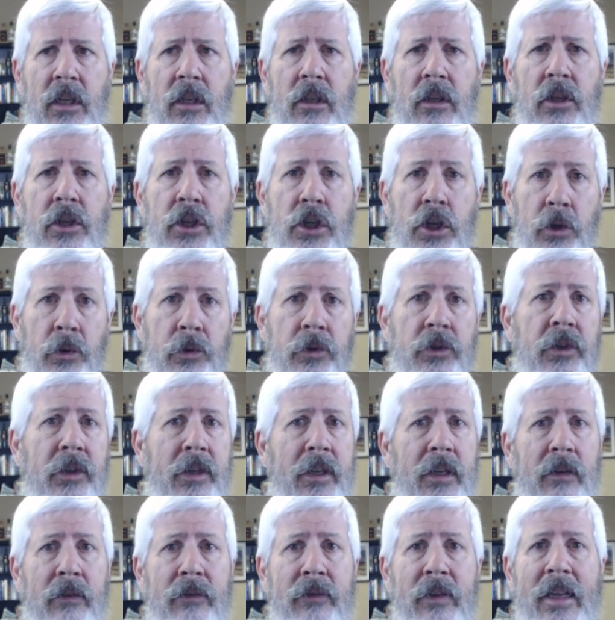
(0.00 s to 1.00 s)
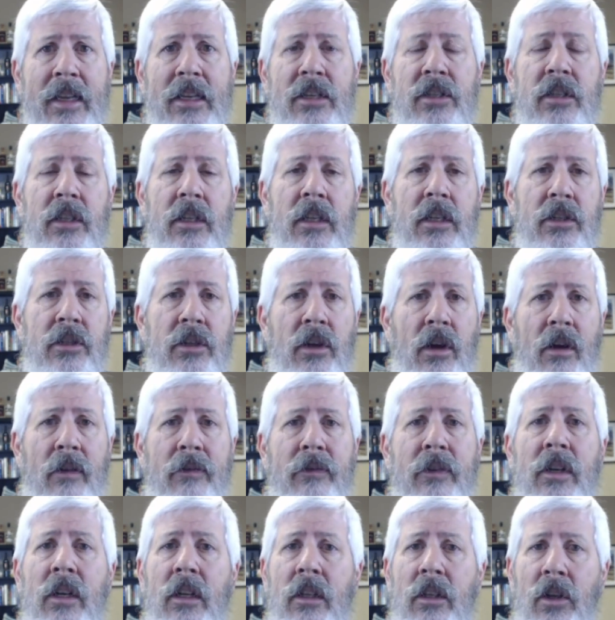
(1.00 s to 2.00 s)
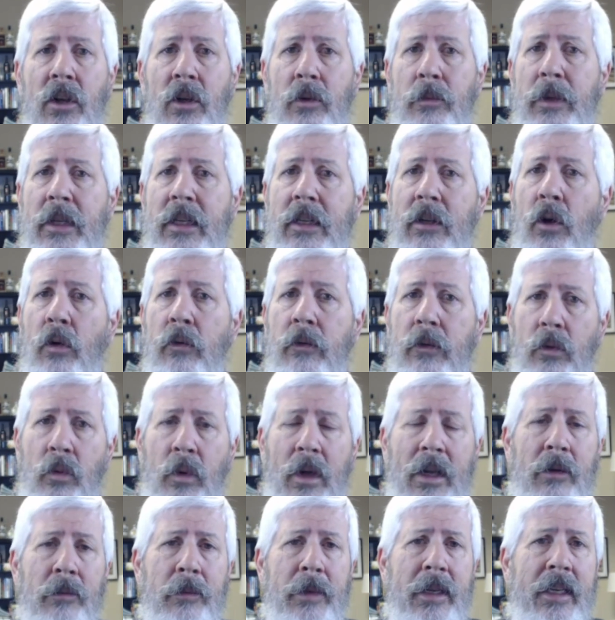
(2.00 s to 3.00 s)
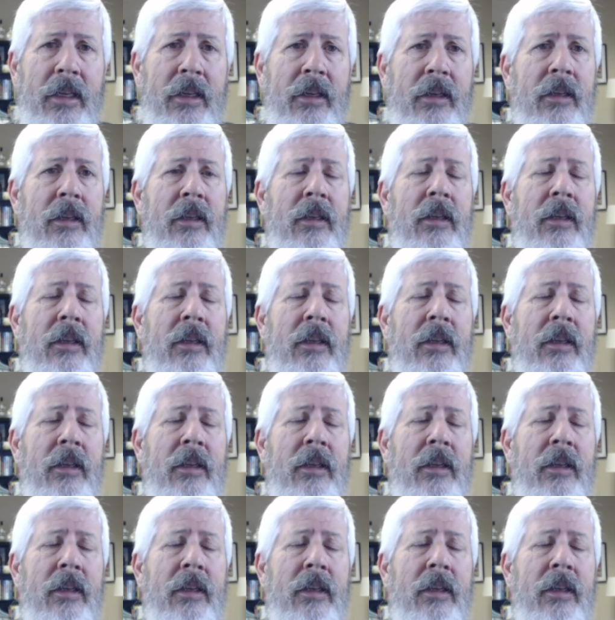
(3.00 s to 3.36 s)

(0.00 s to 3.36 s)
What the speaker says: The user interface is often a little bit overwhelming,